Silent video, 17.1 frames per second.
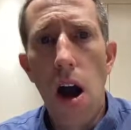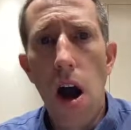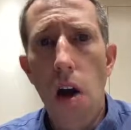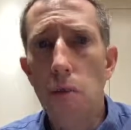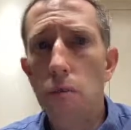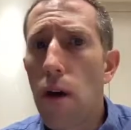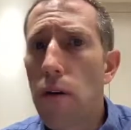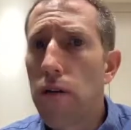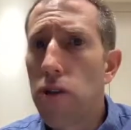A
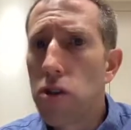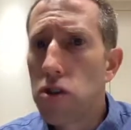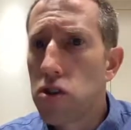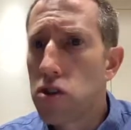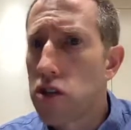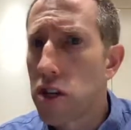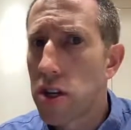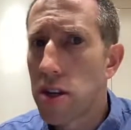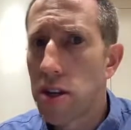
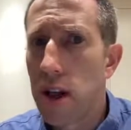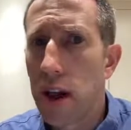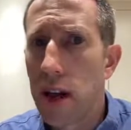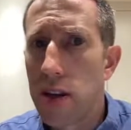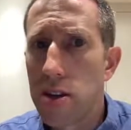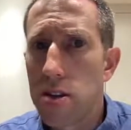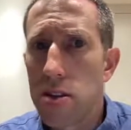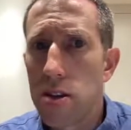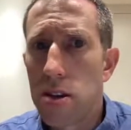revolution
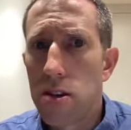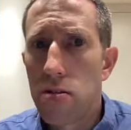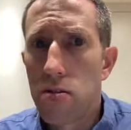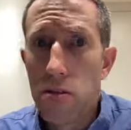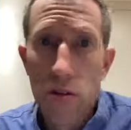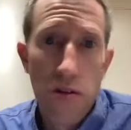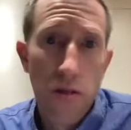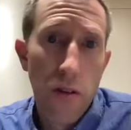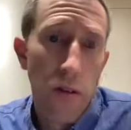and
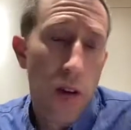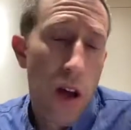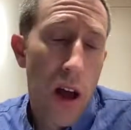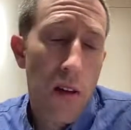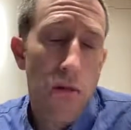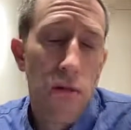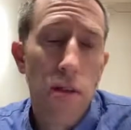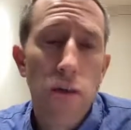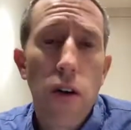
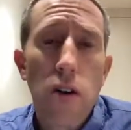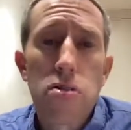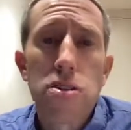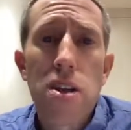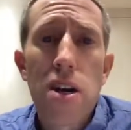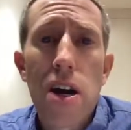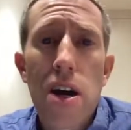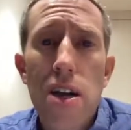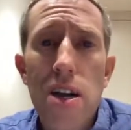revolt
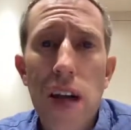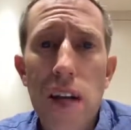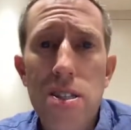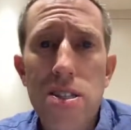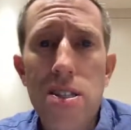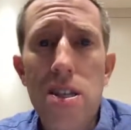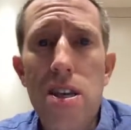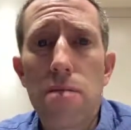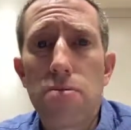
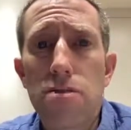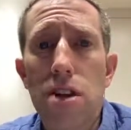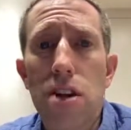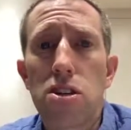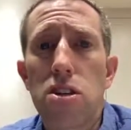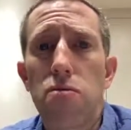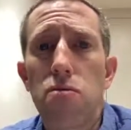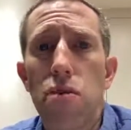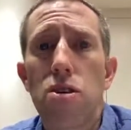against the
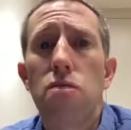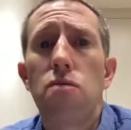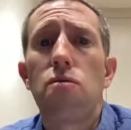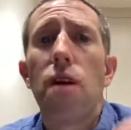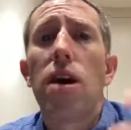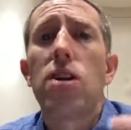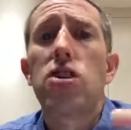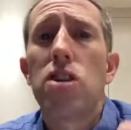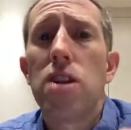obsession with
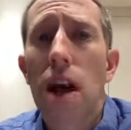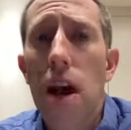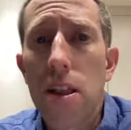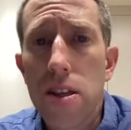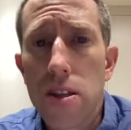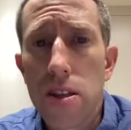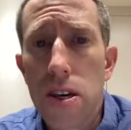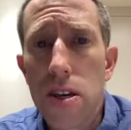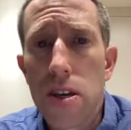
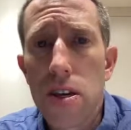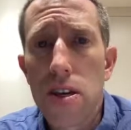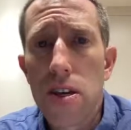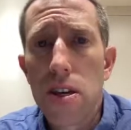rationality